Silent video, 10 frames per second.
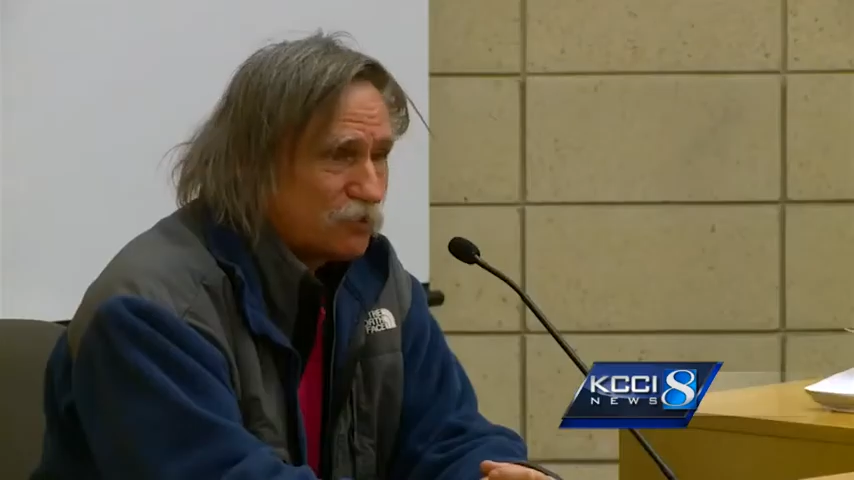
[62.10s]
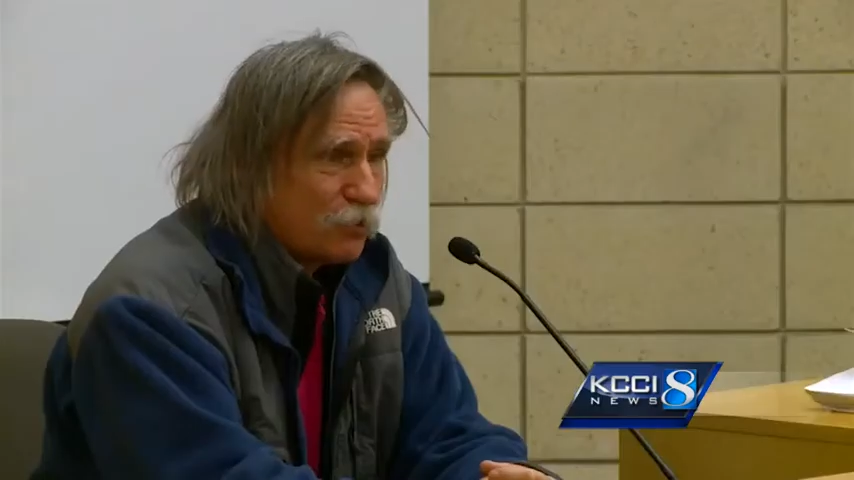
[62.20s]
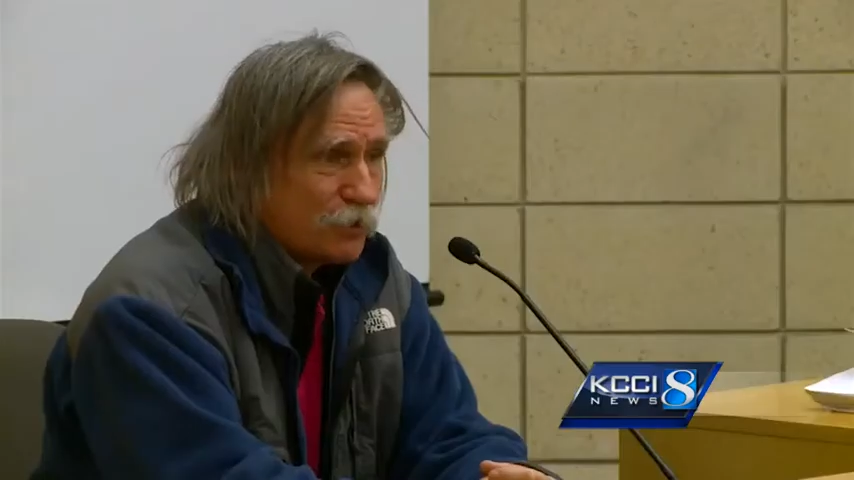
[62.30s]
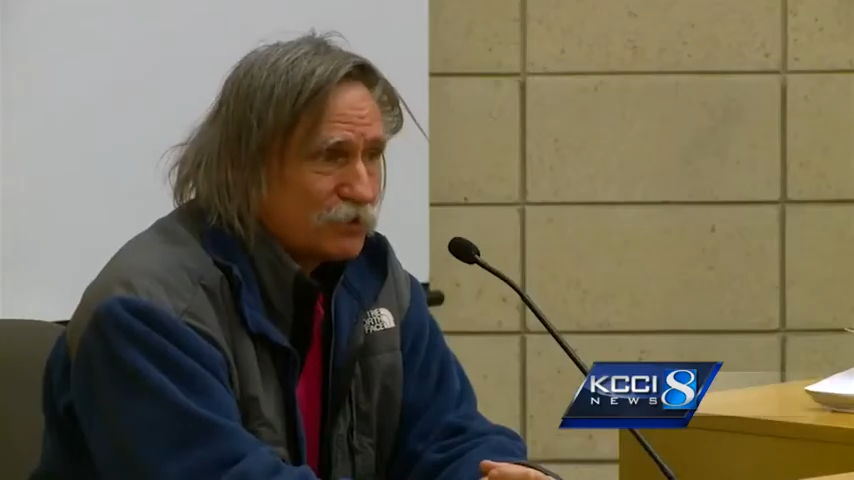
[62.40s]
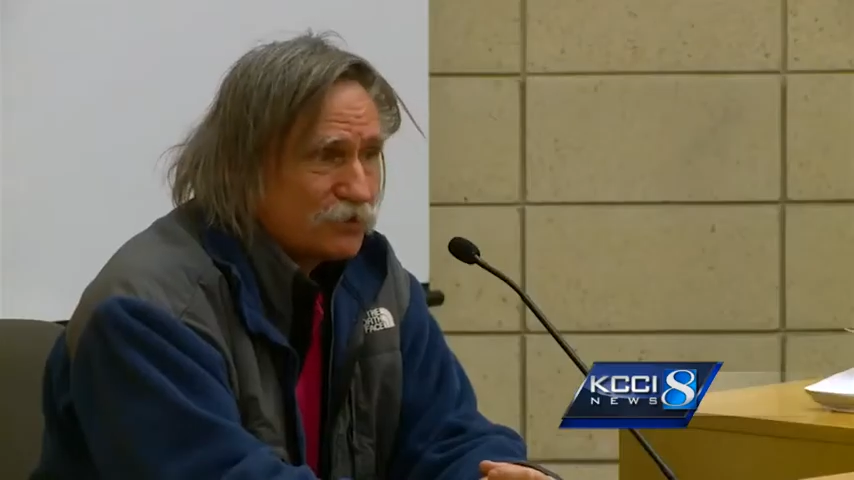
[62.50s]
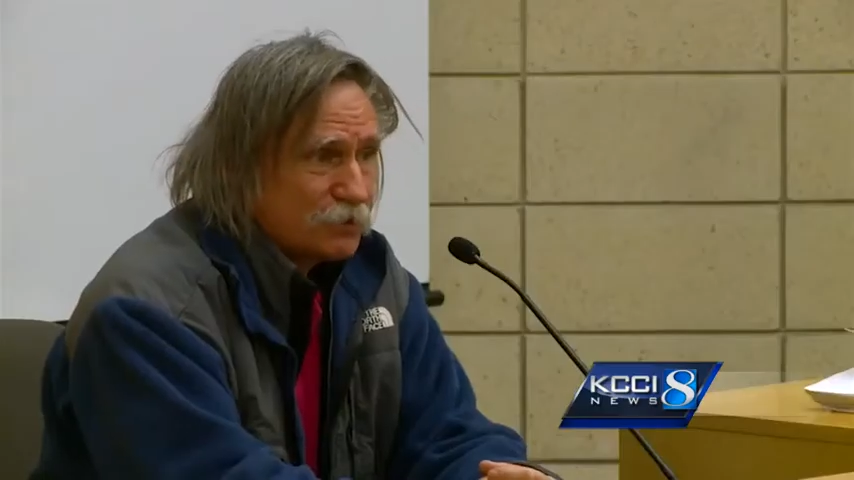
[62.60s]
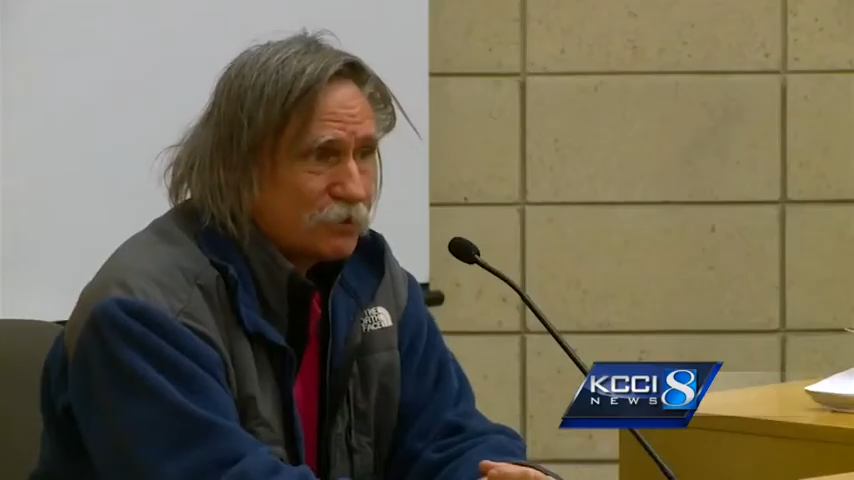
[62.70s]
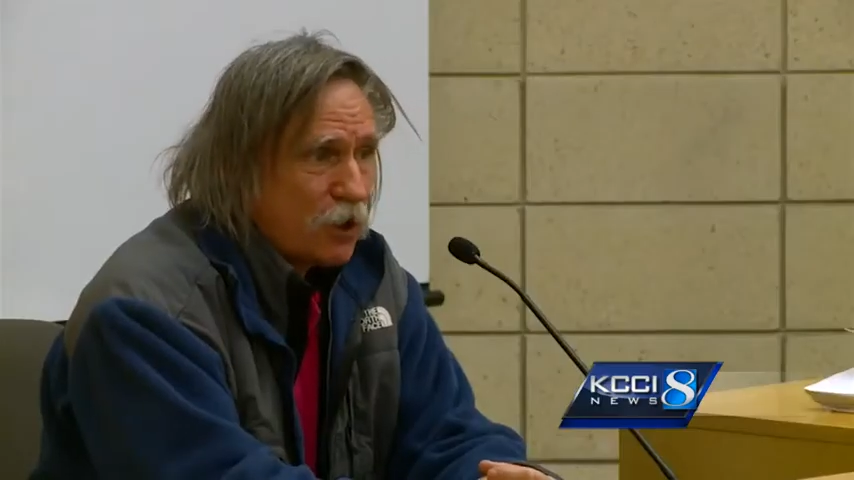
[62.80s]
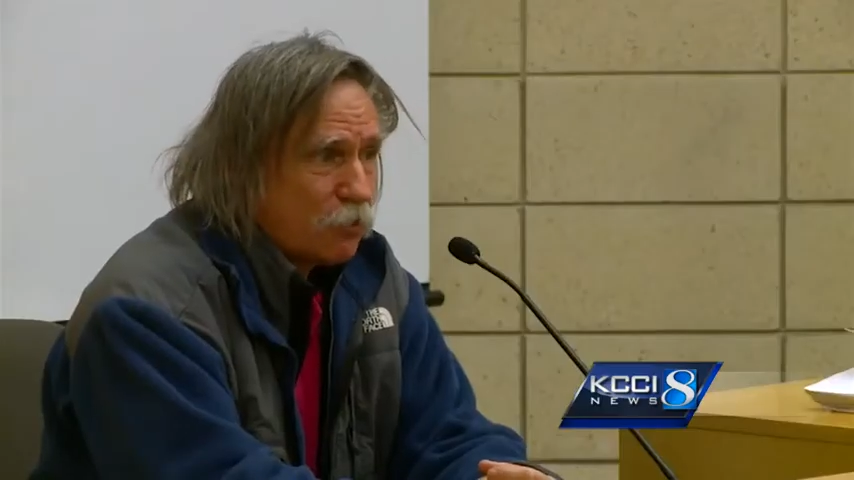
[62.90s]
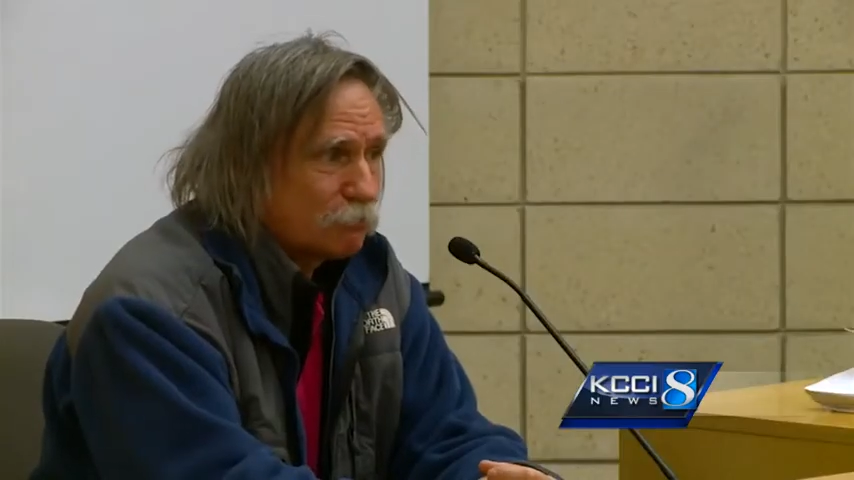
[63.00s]
sorry to see it
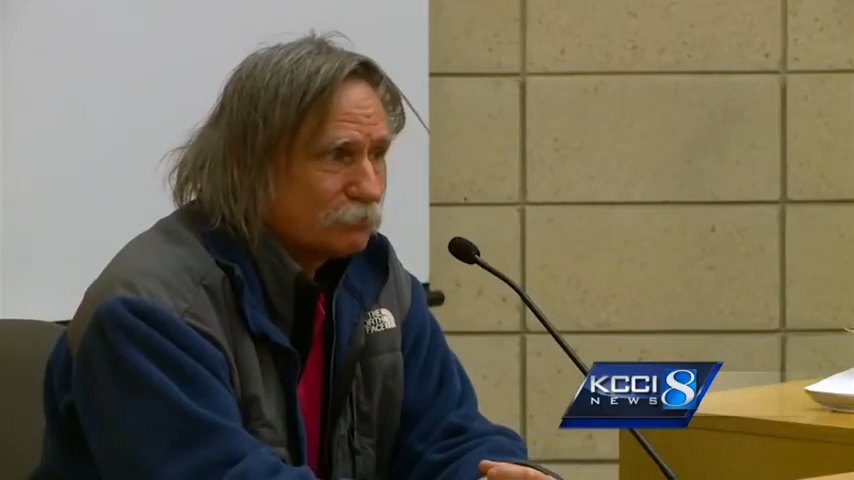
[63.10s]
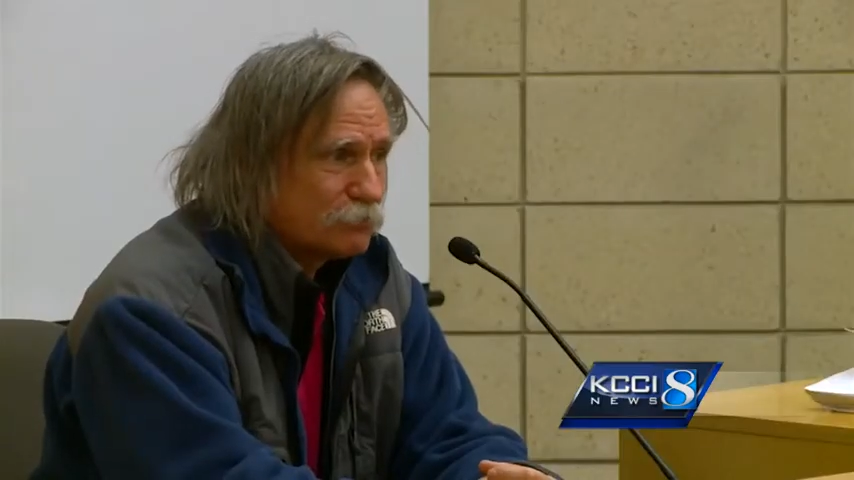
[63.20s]
go. It